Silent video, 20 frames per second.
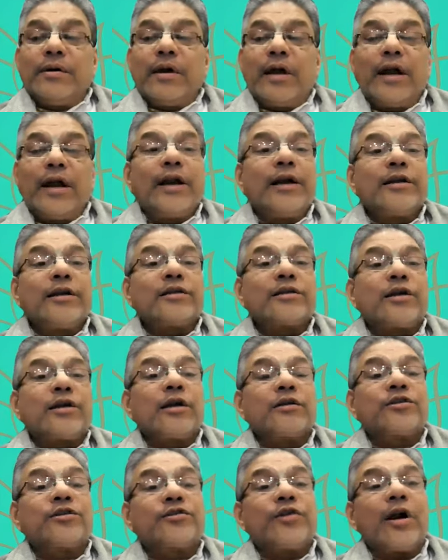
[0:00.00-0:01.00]
and it is
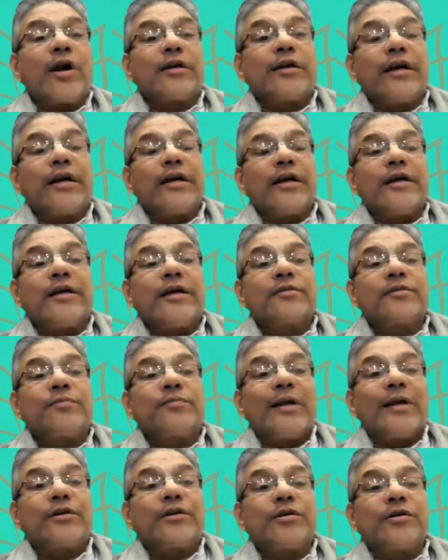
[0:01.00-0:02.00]
constructed, it is
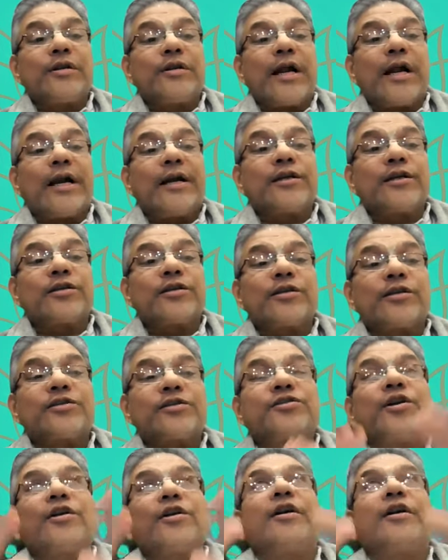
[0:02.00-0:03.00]
mentioned that it is
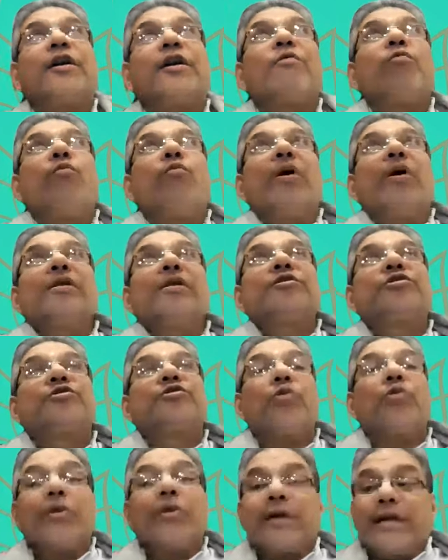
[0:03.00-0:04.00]
constructed out of one
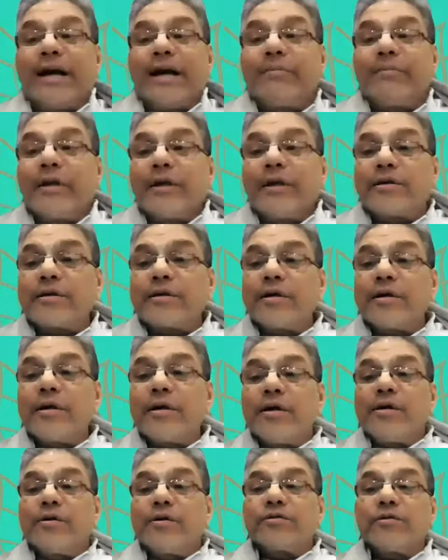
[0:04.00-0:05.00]
stone tablet.
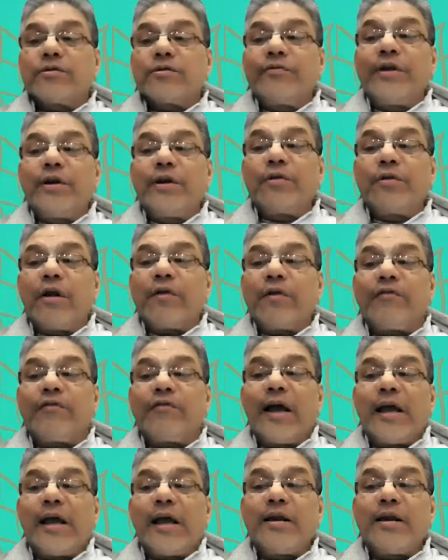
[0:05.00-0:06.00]
So we do not
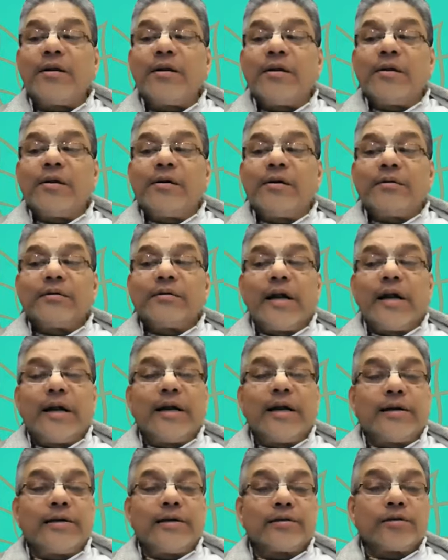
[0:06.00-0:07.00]
find that
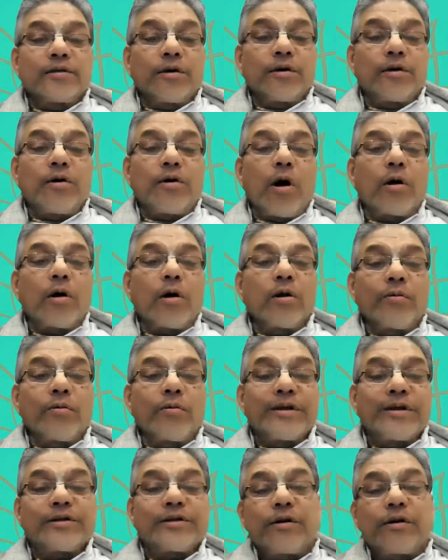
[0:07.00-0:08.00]
it is a
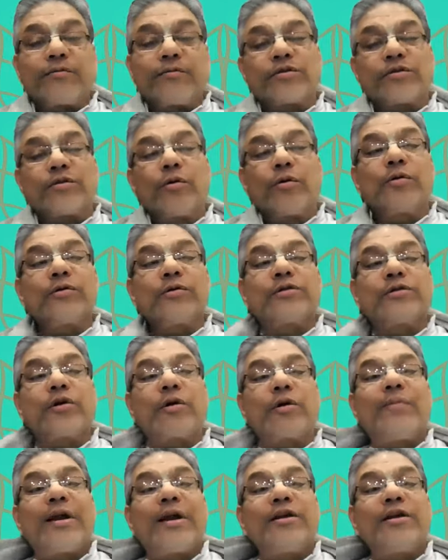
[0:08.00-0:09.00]
conglomeration of stones
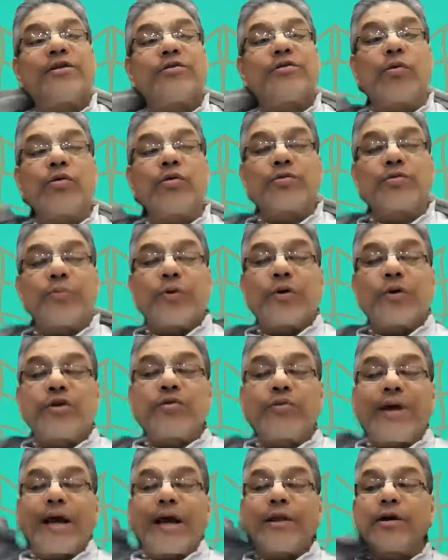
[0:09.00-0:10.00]
or many stones put
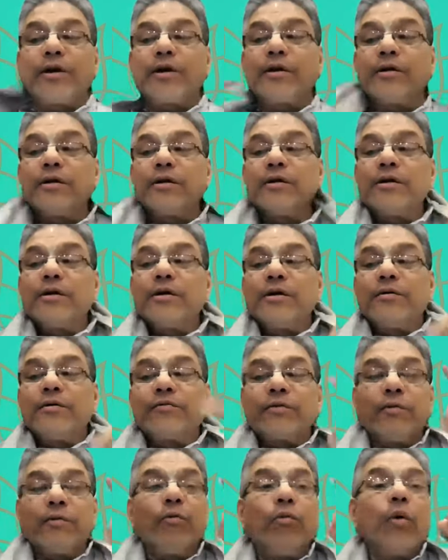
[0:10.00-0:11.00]
together.
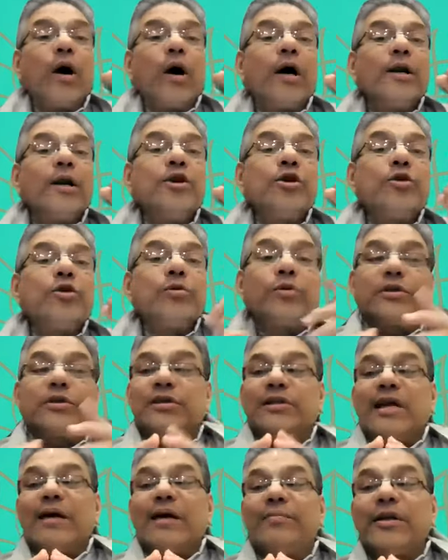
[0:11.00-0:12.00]
From one
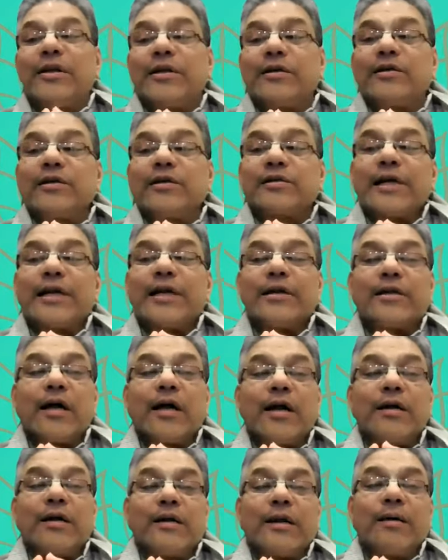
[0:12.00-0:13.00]
huge tablet, this
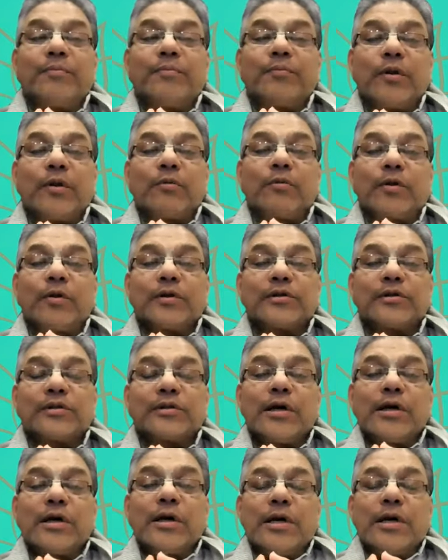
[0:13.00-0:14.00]
entire temple was,
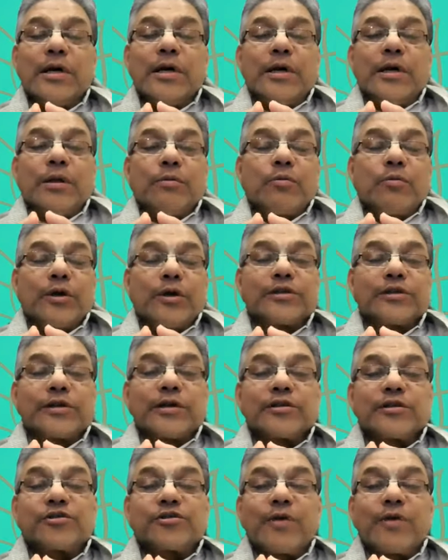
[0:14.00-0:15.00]
was
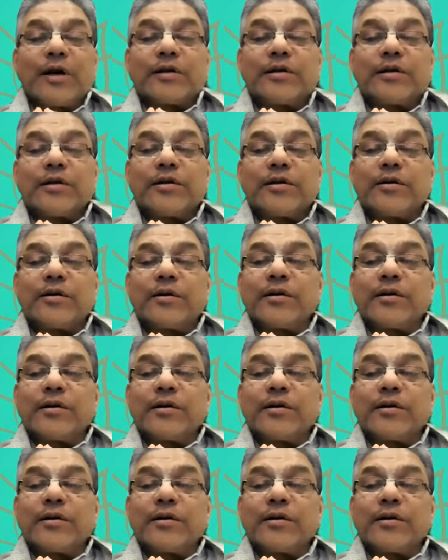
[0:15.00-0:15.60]
constructed.